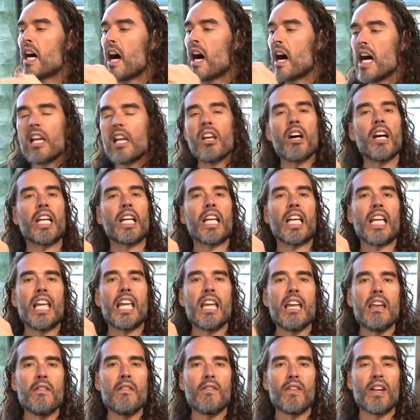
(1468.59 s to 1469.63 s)
I like
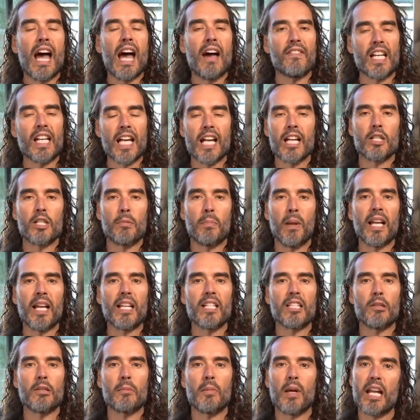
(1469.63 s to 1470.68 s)
even having it
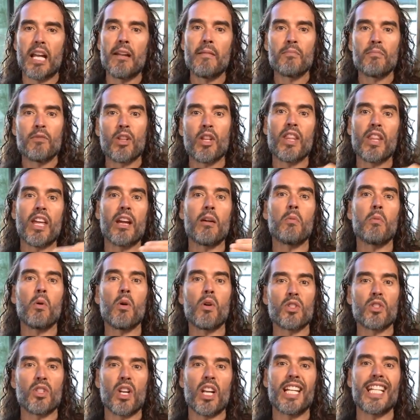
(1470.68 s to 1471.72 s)
explained to me that there
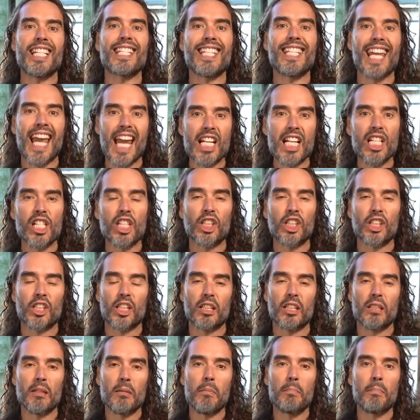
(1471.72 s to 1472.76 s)
was an
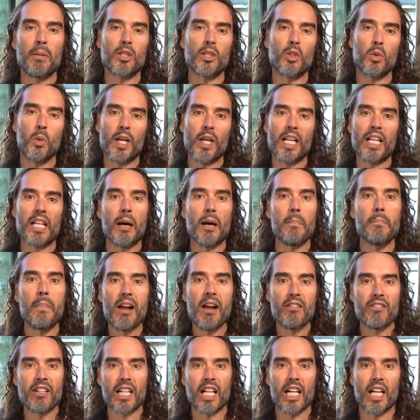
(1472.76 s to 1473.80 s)
intention between
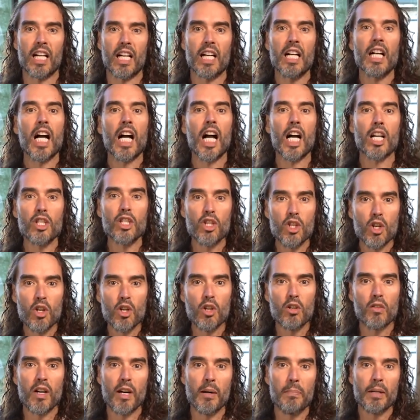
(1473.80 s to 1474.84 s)
America and
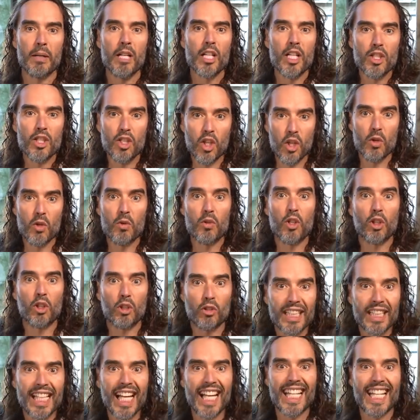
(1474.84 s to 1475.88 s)
Europe to
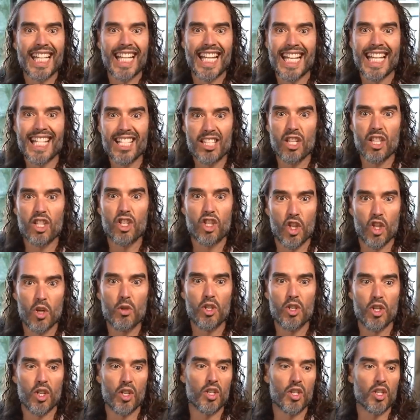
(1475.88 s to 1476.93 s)
create
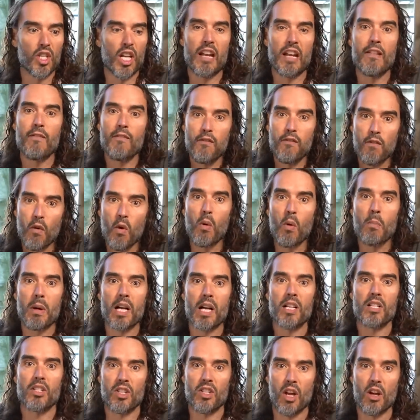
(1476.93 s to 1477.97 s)
institutions in
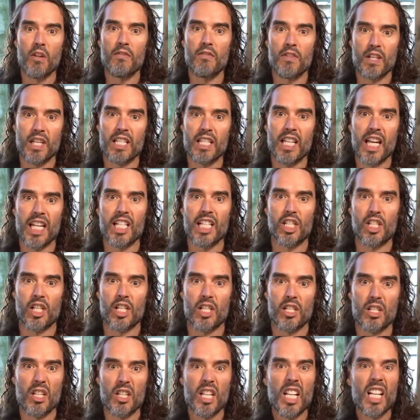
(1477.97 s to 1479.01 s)
former Soviet
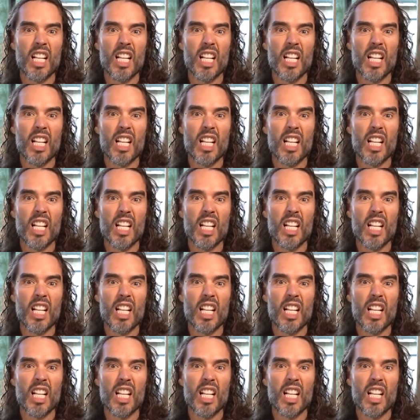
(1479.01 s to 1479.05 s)
nations.